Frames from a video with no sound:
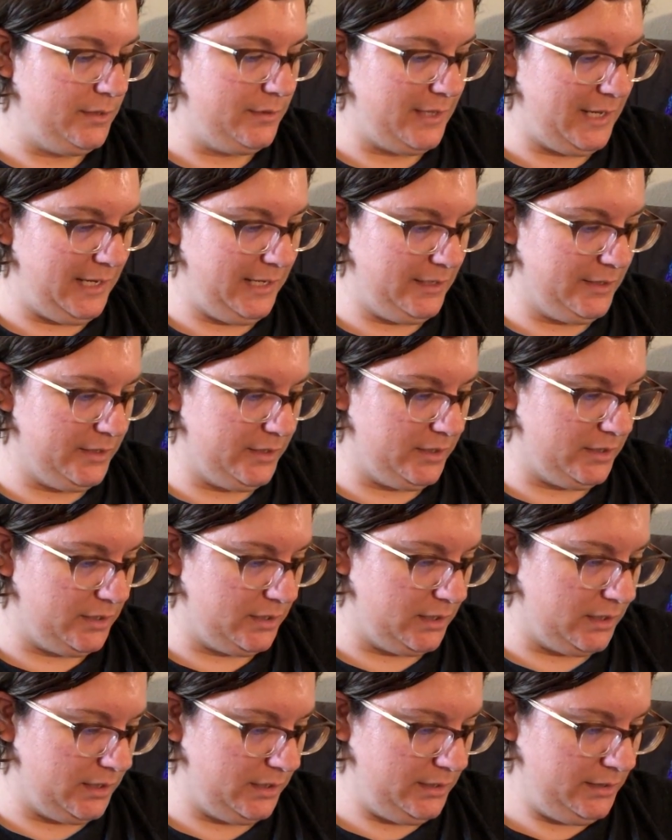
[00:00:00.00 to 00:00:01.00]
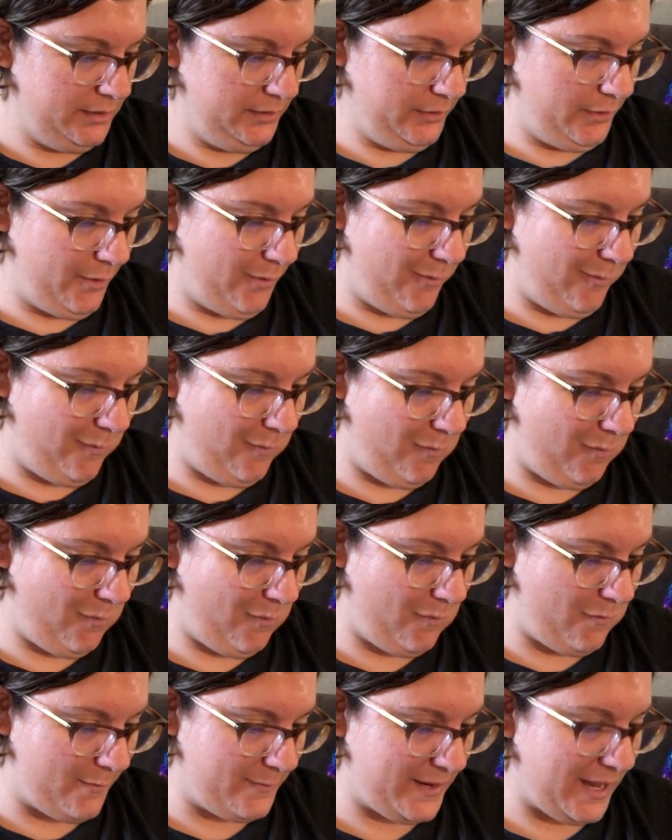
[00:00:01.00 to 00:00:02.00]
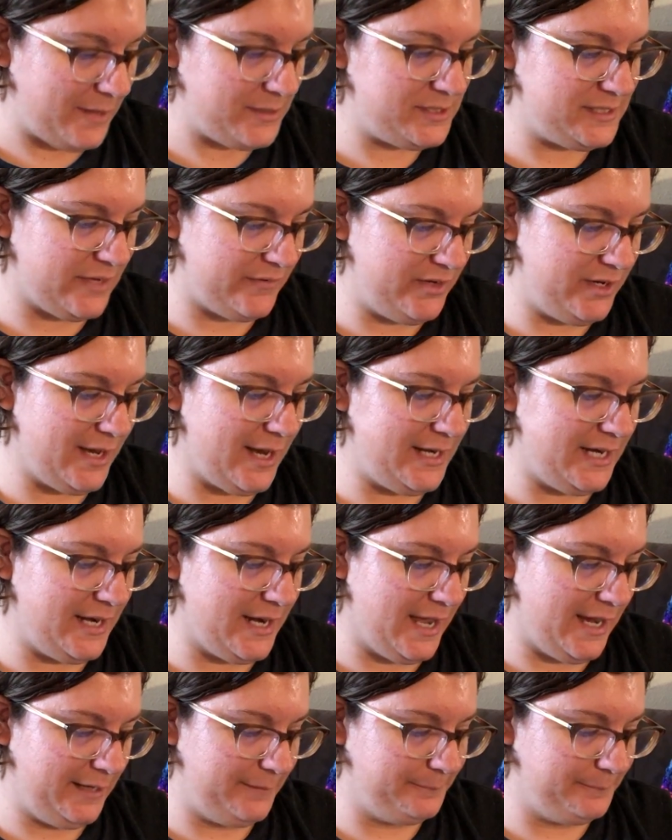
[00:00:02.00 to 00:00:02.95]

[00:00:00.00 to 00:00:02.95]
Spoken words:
They are, yeah, $7.99.